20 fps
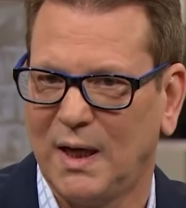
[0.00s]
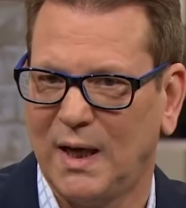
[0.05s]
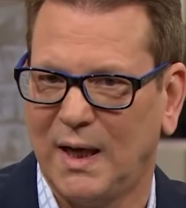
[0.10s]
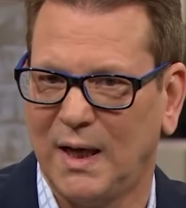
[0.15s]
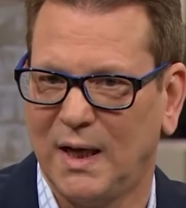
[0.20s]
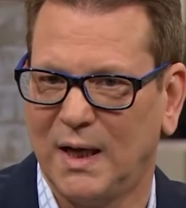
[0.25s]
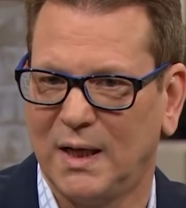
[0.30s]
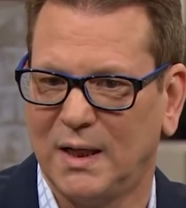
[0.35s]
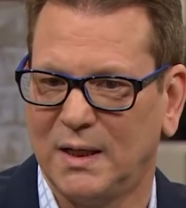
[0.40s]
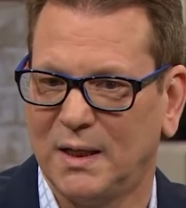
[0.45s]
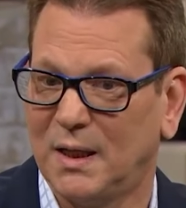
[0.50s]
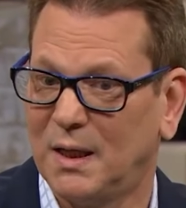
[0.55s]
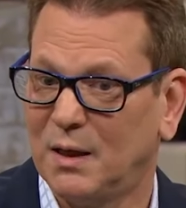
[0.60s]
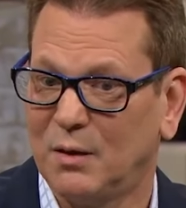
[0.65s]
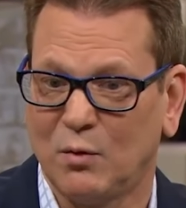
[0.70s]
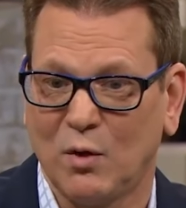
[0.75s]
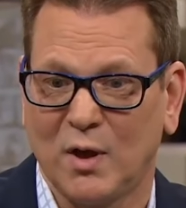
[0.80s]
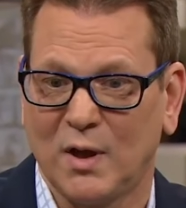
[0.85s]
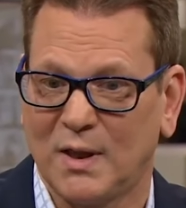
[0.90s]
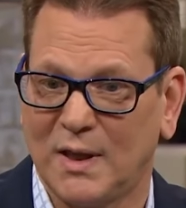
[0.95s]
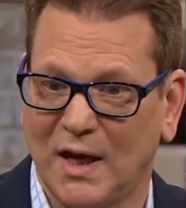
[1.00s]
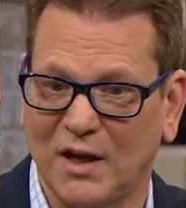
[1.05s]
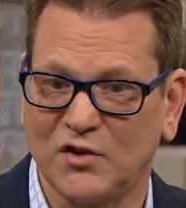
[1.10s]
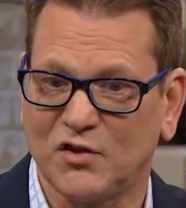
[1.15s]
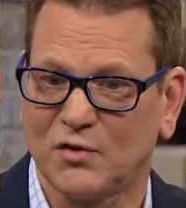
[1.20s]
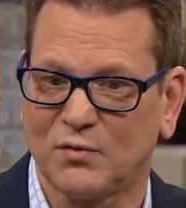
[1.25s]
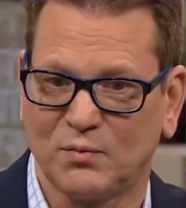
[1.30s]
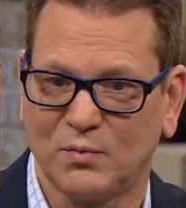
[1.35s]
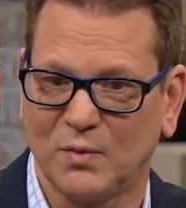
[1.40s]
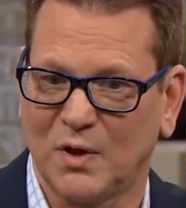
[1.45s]
And
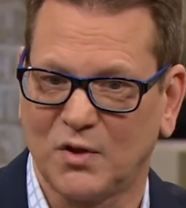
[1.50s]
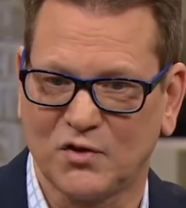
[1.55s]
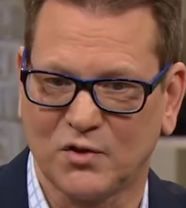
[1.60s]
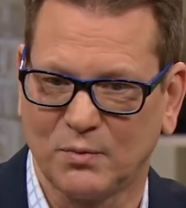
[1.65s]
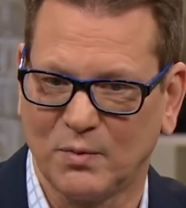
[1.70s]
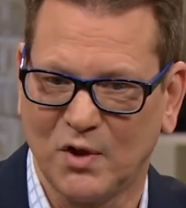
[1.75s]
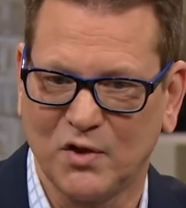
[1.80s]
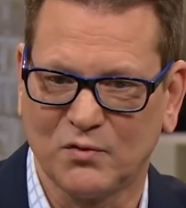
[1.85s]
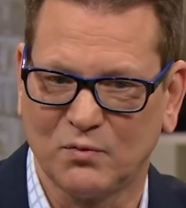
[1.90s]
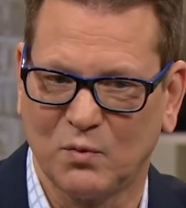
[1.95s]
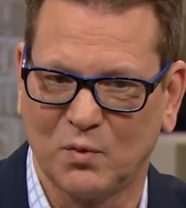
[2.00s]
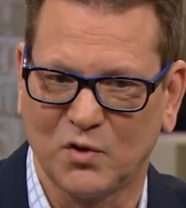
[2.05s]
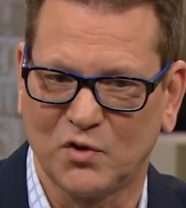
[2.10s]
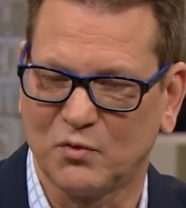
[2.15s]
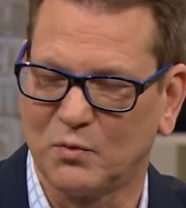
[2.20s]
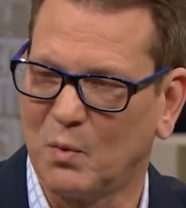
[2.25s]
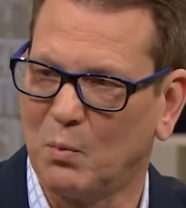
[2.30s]
that's the reason why it's